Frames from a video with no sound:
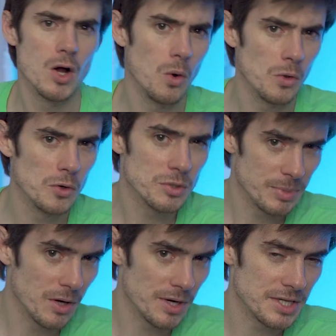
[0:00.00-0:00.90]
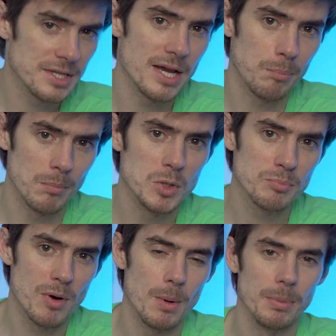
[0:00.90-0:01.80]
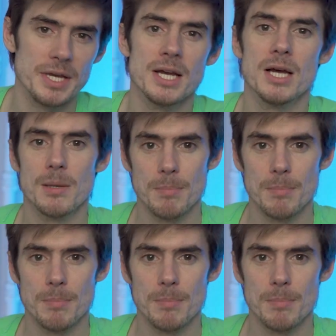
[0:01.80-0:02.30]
Although to be honest, they are most probably